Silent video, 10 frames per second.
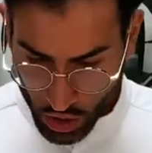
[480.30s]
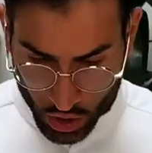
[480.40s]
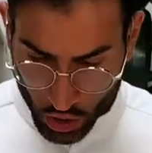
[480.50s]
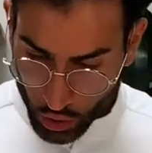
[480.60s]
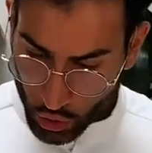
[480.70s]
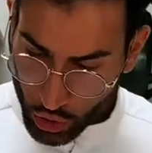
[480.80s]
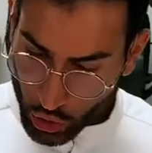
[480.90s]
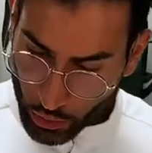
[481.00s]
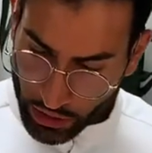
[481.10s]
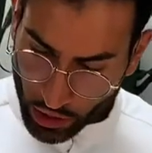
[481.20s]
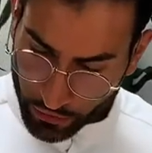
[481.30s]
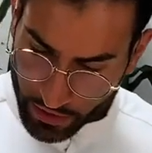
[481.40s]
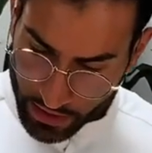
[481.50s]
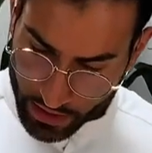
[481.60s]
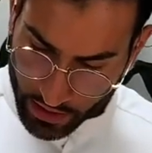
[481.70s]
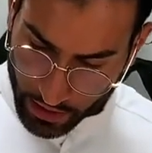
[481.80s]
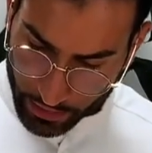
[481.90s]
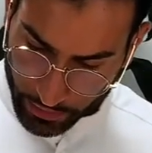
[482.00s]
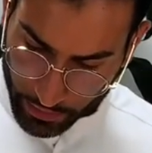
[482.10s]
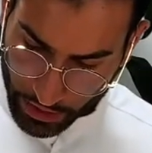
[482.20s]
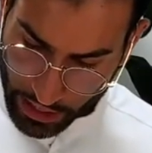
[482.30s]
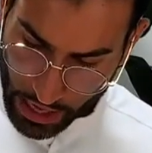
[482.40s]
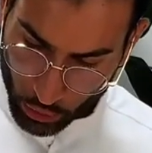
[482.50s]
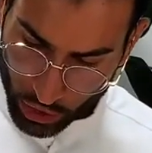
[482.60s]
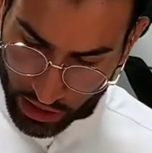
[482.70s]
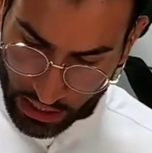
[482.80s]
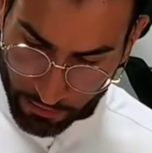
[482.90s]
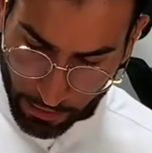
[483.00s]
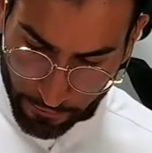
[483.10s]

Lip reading: those 3 coffees. Here I will just give my